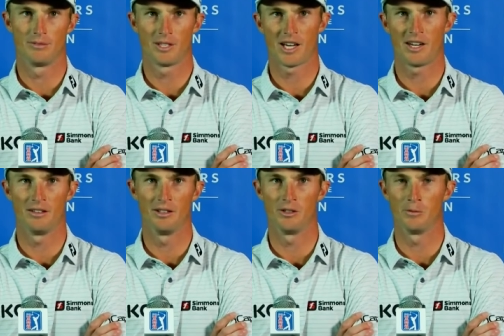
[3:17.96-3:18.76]
kind of
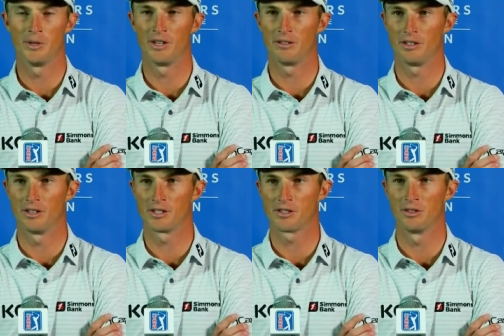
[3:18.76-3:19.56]
a little bit, you
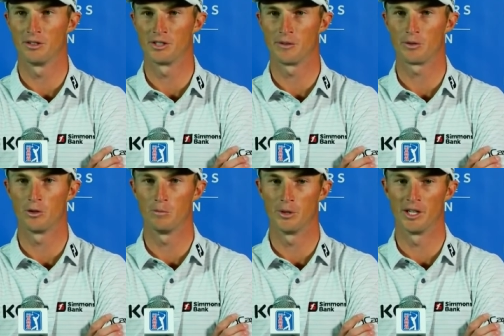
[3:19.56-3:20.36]
know, it's a little
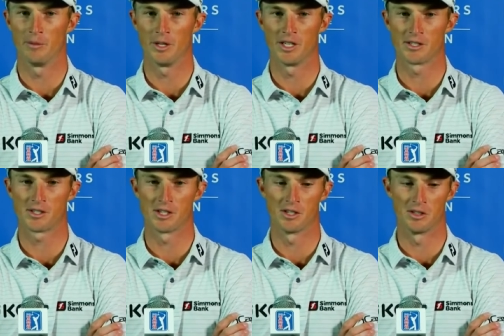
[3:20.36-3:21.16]
difficult, but I mean, it's
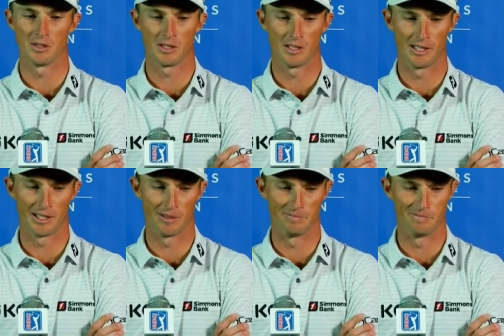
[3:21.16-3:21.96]
still,
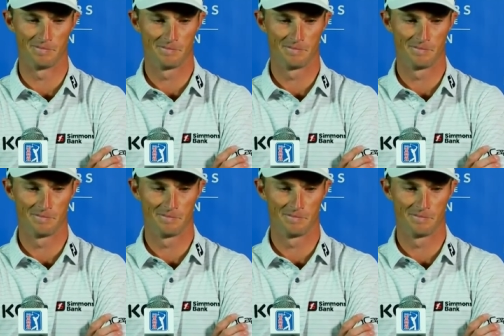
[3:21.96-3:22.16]
um,